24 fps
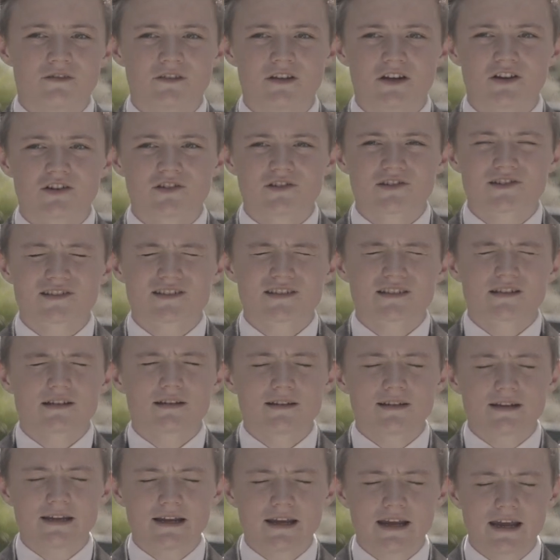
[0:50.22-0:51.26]
There's
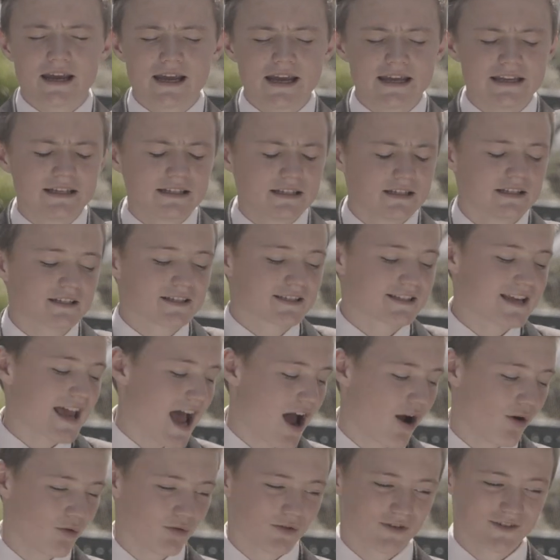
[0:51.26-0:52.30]
endless
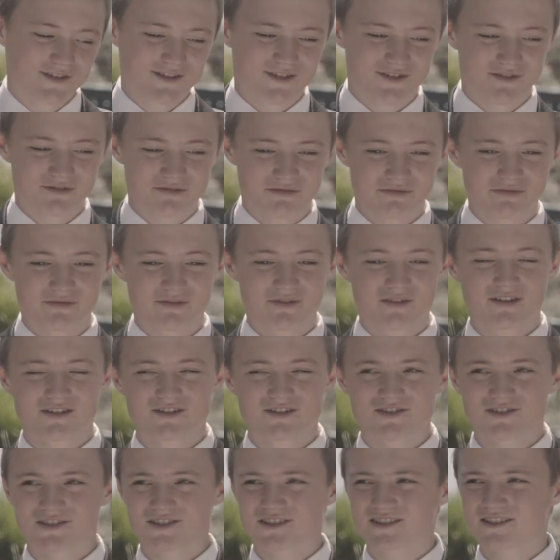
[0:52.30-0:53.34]
hours of
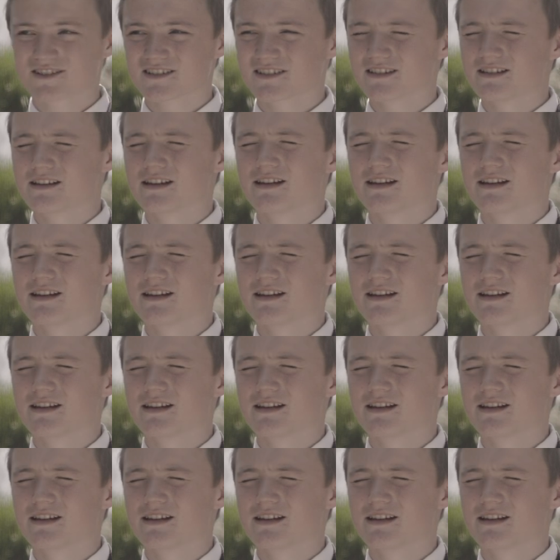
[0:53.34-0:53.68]
just